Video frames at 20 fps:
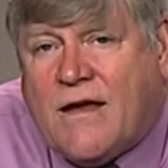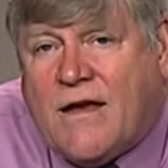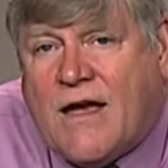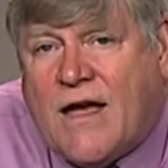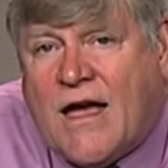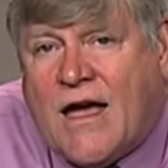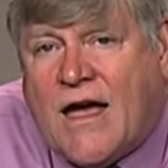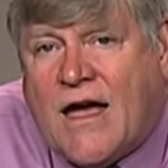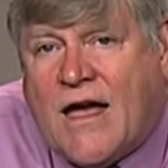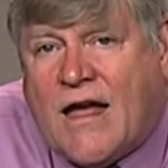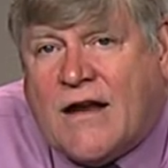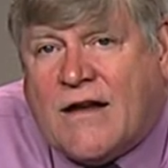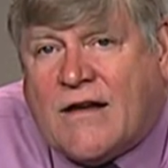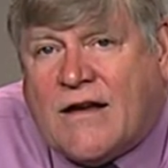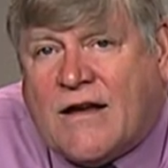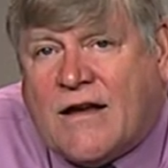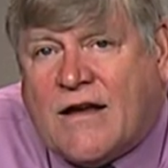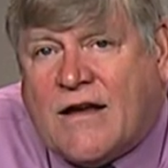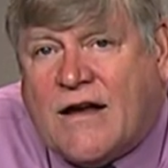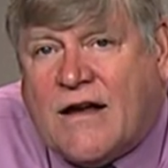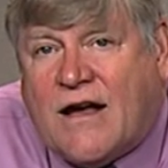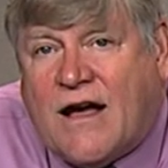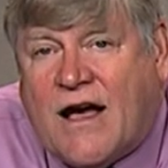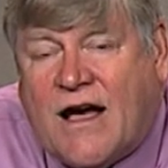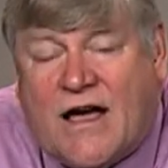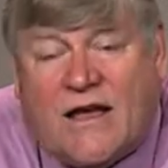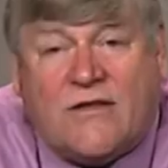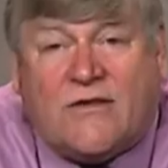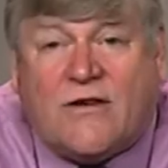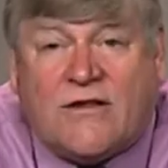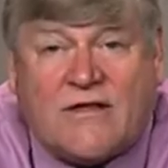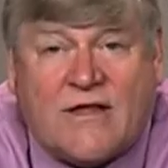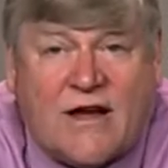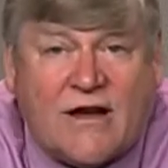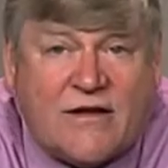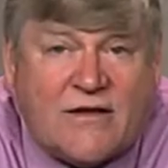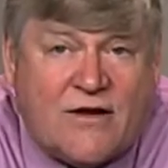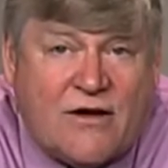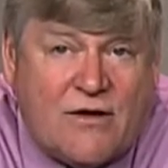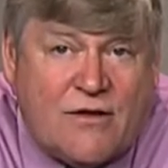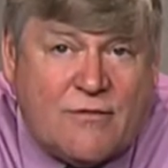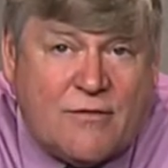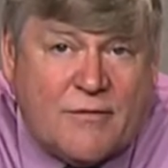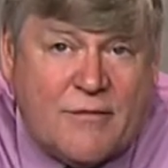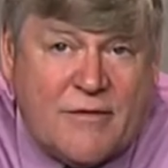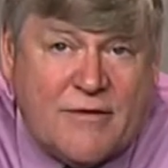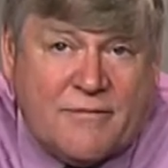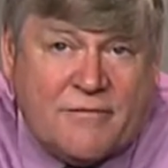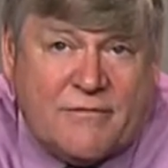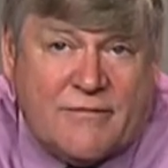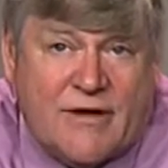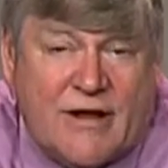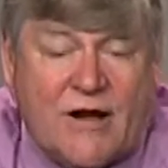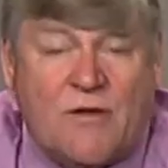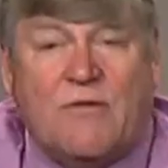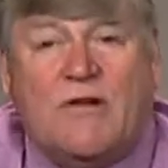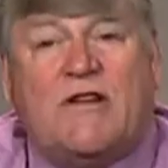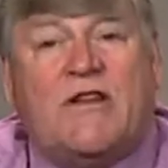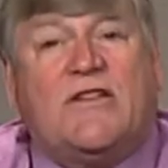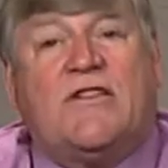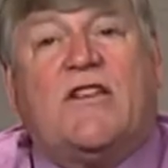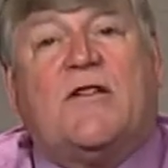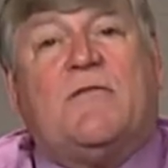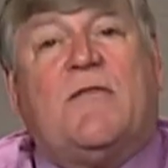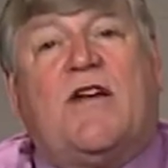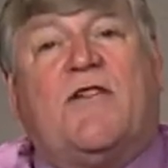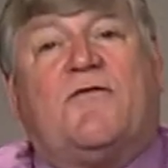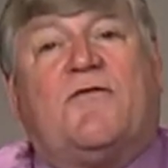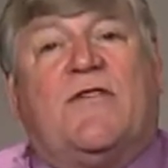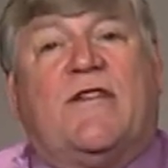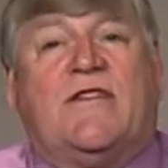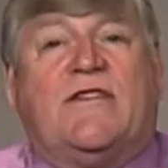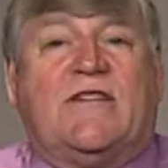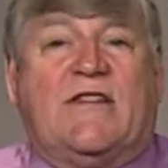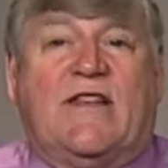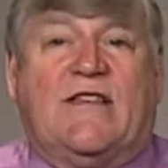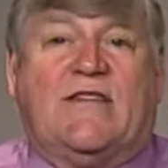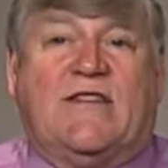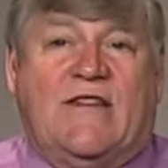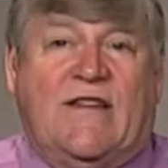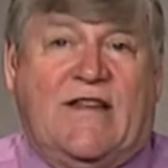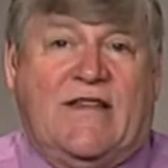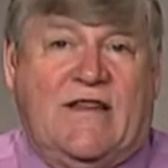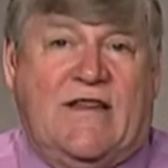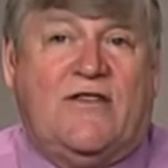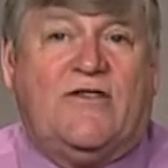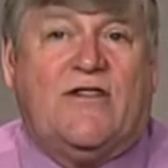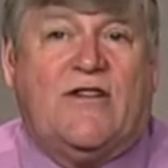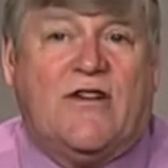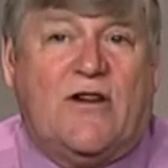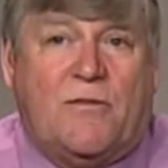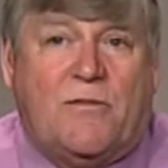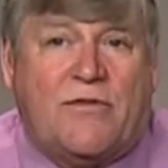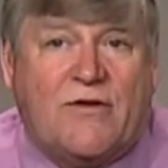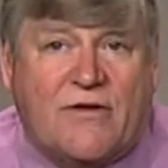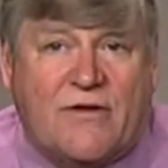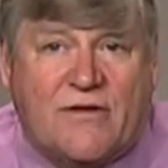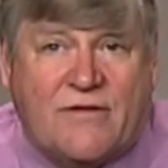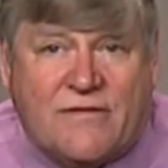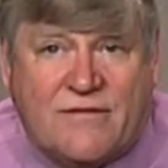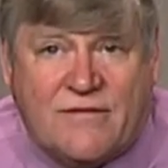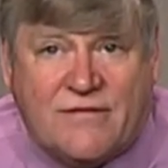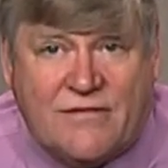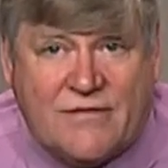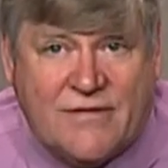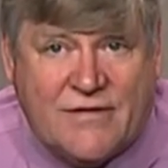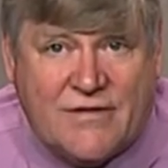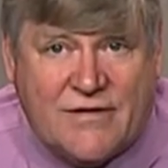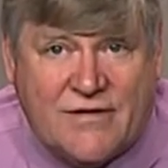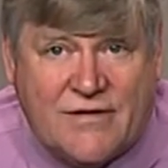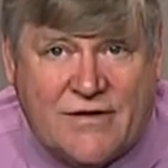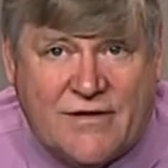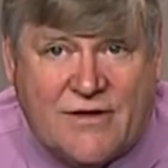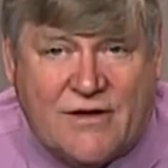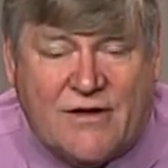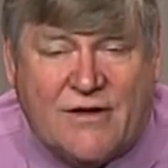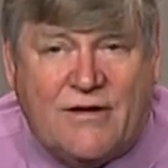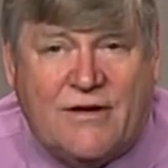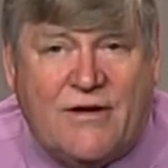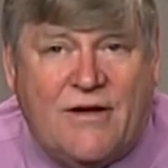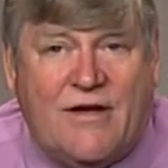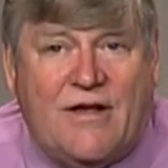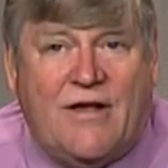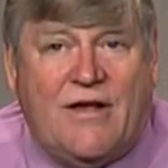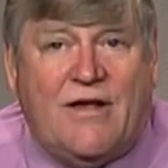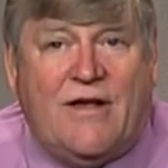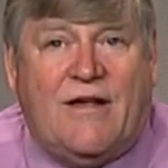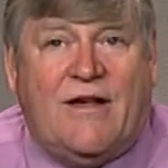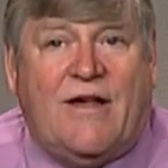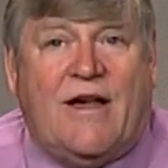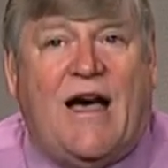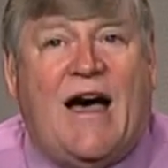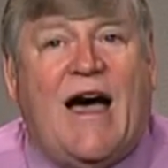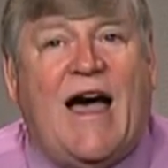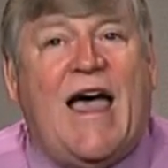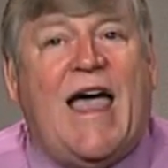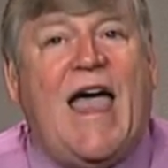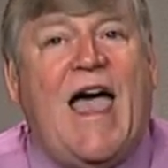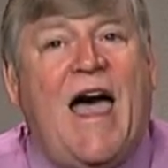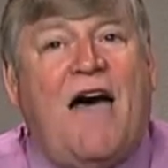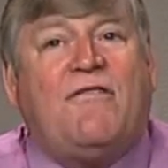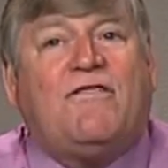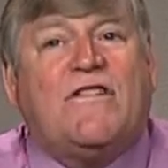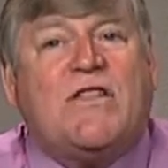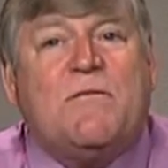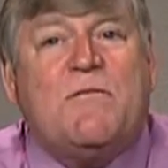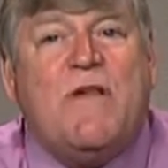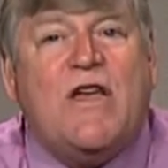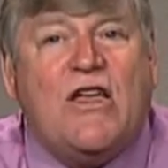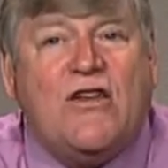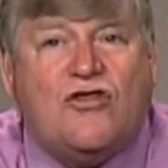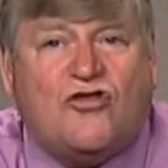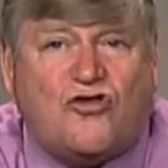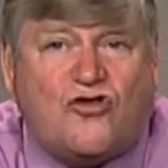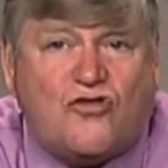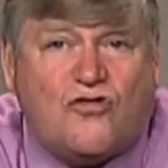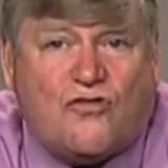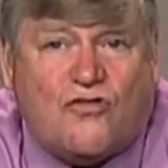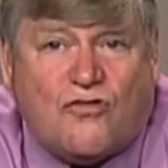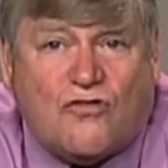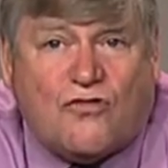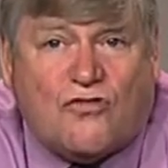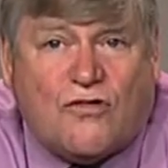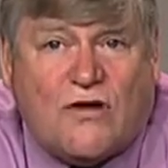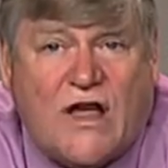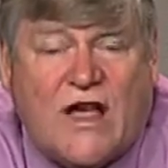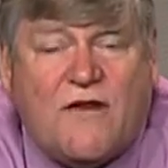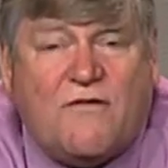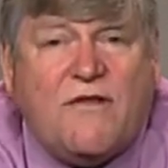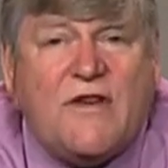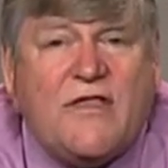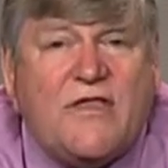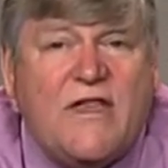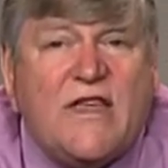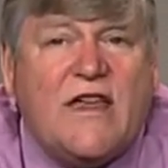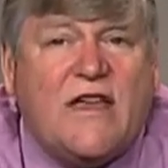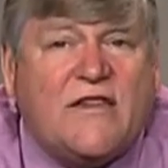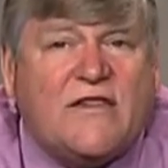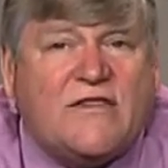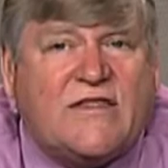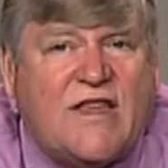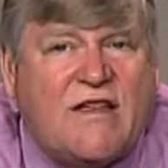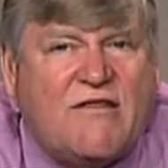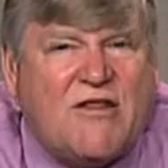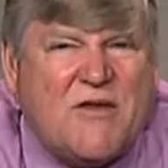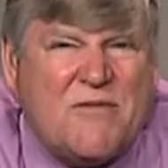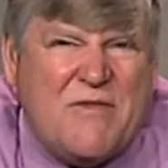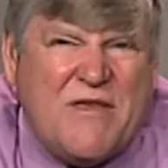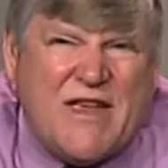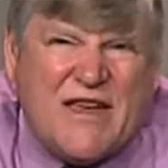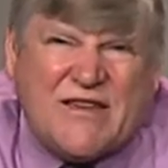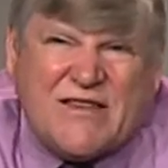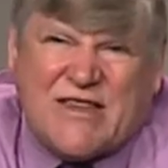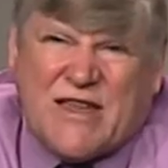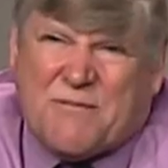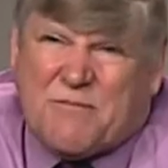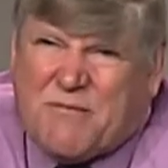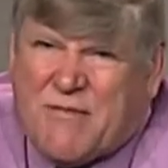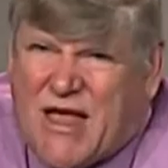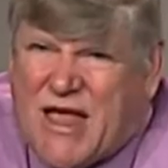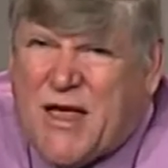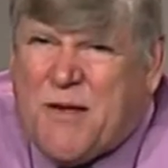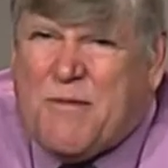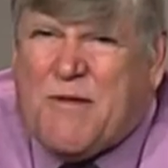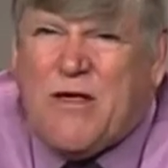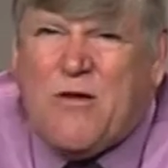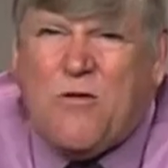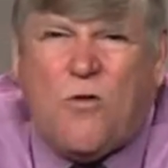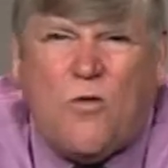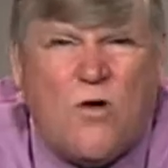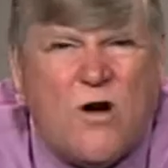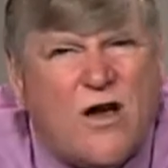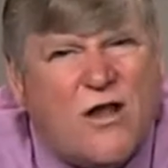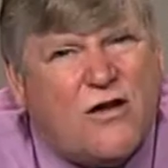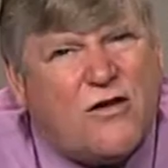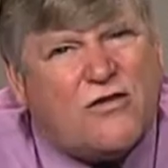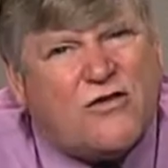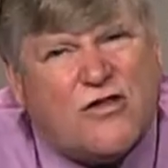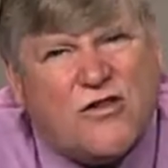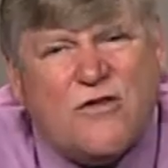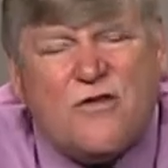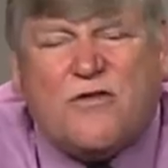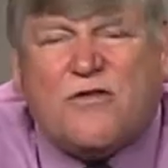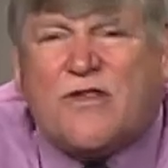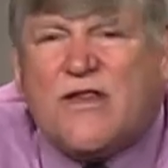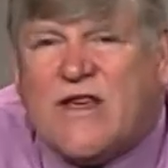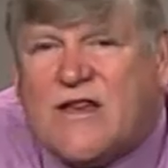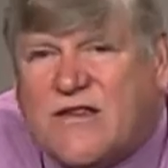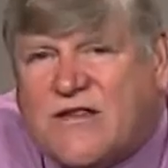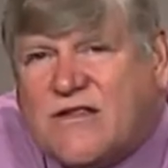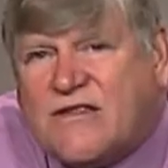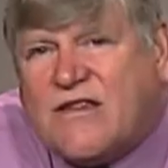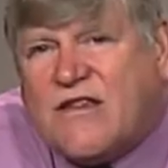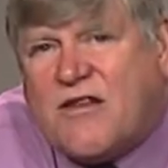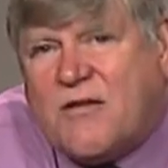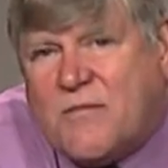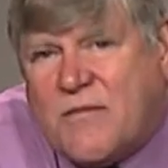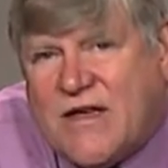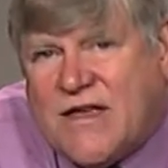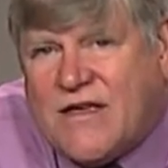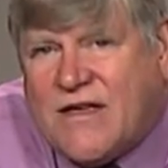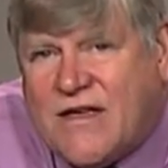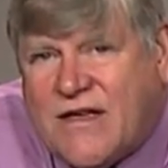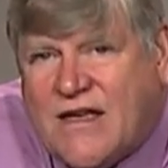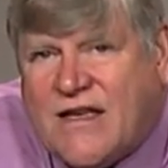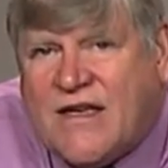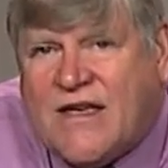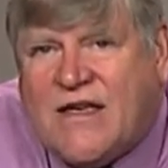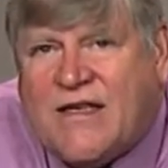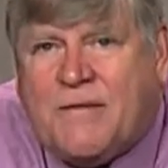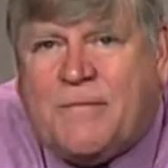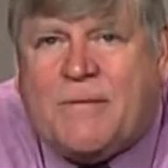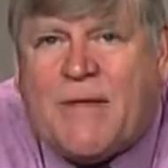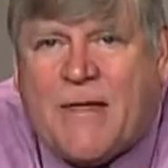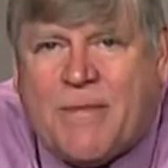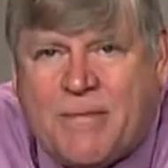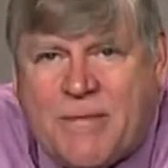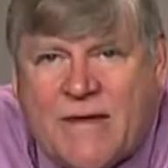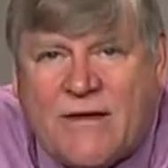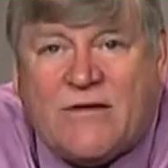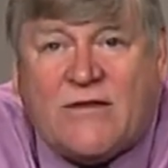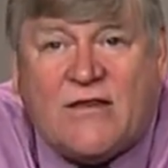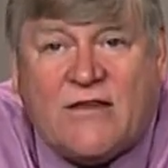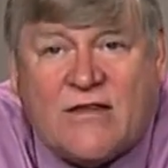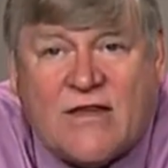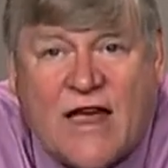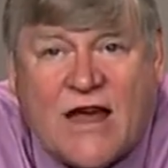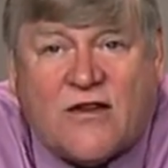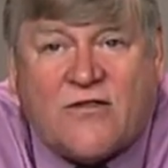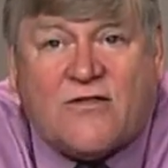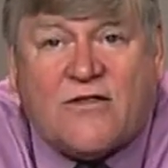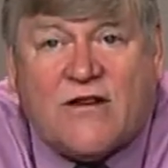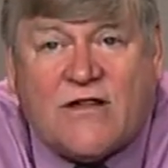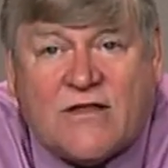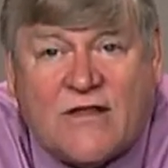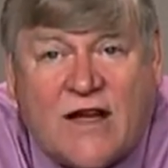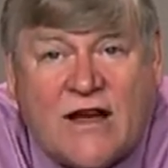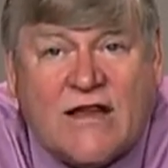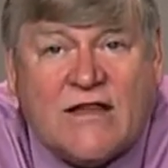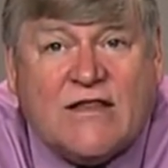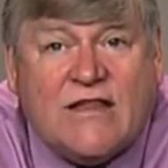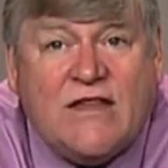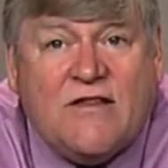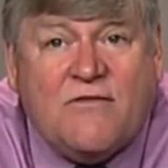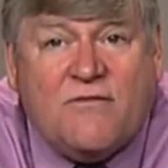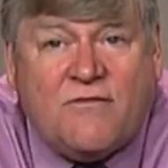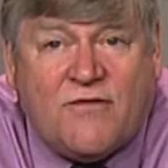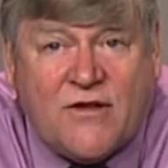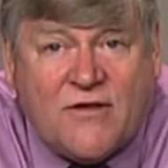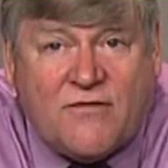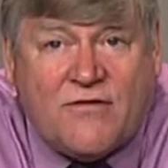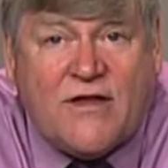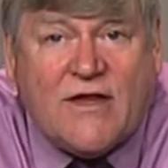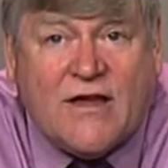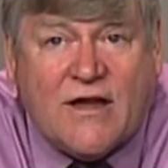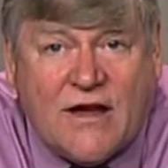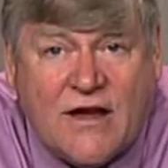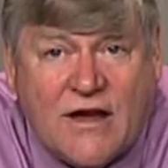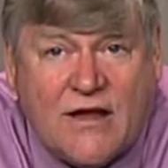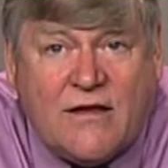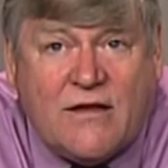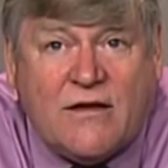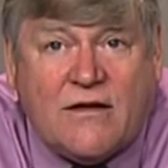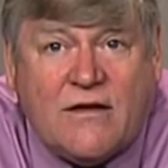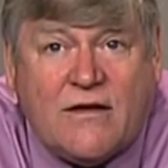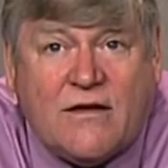And uh, I took that guitar with me. And I went to some of my friends and I said, I need your help here. You know, I have to make sure everything is telling me except maybe one or two things is telling me that this is actually a 1958